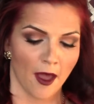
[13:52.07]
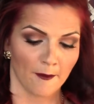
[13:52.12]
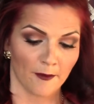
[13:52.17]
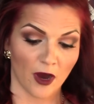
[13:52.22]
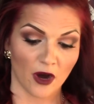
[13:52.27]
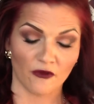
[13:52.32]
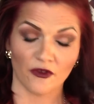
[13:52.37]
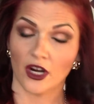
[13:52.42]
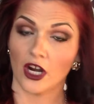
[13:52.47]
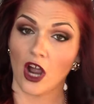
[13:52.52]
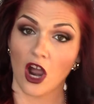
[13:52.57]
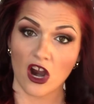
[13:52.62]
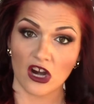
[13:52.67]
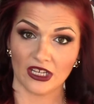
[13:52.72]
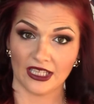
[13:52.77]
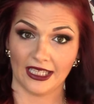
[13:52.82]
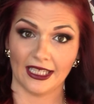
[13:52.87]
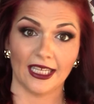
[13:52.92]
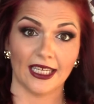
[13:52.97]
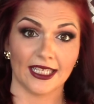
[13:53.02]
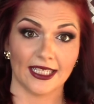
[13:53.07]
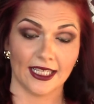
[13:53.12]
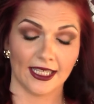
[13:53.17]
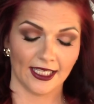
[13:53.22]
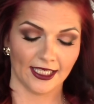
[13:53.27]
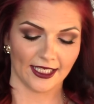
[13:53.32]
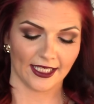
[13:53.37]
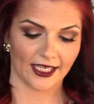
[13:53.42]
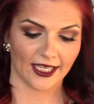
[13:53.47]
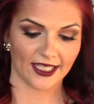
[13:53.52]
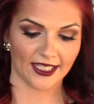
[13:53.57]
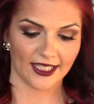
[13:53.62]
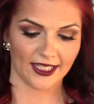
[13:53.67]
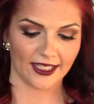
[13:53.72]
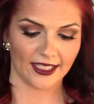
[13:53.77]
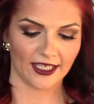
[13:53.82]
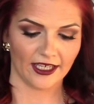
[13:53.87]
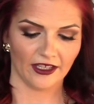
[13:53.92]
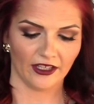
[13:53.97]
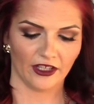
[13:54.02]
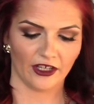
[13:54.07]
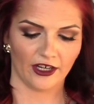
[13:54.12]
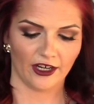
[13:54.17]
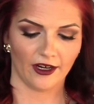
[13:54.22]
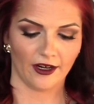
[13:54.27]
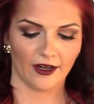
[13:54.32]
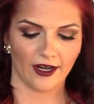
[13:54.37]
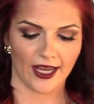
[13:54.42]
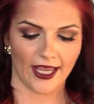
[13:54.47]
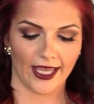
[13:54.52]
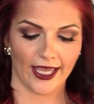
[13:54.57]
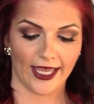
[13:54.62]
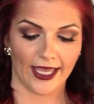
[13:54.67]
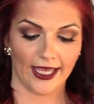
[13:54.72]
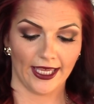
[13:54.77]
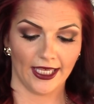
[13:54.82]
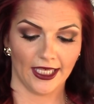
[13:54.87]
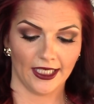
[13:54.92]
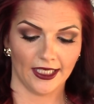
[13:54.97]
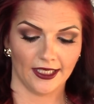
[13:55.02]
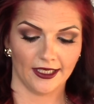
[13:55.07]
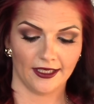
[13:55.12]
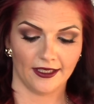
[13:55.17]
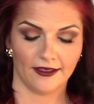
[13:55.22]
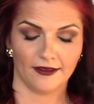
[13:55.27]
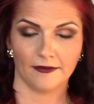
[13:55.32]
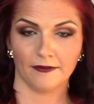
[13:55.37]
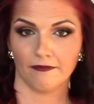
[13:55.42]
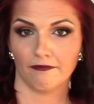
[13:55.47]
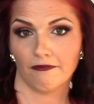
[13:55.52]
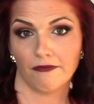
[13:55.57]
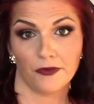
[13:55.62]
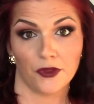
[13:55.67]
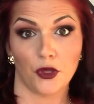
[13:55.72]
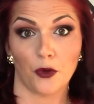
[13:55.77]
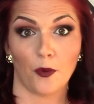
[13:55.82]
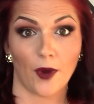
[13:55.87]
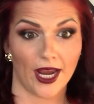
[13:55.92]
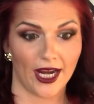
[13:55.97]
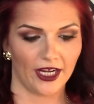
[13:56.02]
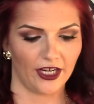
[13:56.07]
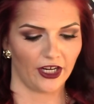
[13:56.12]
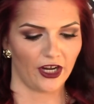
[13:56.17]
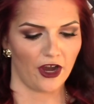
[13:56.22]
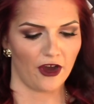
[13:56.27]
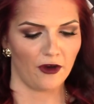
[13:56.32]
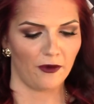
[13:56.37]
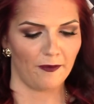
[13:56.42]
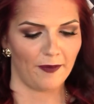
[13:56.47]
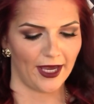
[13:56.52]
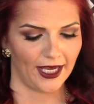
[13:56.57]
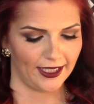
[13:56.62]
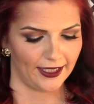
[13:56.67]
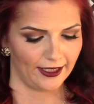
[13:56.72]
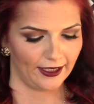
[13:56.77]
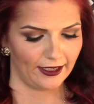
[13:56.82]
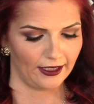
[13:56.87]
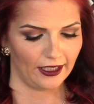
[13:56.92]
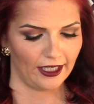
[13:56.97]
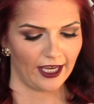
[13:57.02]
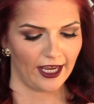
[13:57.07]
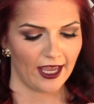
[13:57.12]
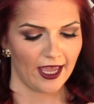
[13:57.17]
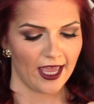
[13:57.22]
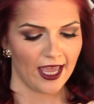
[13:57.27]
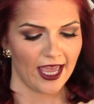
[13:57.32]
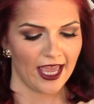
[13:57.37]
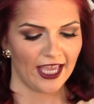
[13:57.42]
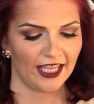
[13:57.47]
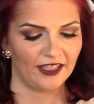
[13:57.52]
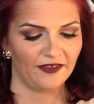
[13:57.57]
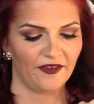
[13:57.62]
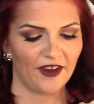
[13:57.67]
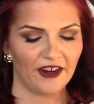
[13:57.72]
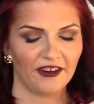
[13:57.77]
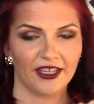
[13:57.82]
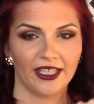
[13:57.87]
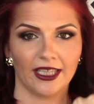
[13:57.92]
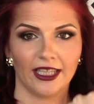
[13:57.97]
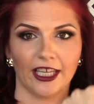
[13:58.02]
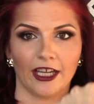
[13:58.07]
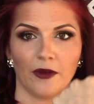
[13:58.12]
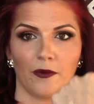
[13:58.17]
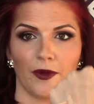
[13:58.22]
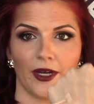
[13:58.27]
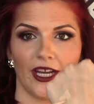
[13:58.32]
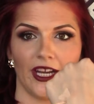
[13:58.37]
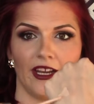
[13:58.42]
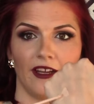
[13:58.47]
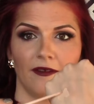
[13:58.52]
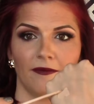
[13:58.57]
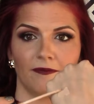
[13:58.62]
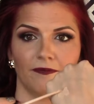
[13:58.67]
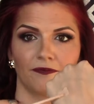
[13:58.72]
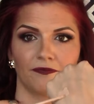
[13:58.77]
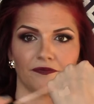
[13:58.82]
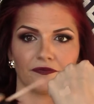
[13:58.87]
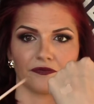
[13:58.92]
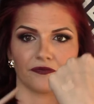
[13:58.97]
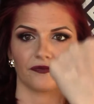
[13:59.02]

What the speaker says: But regardless, this concealer is the way to go, basically. It's very liquidy.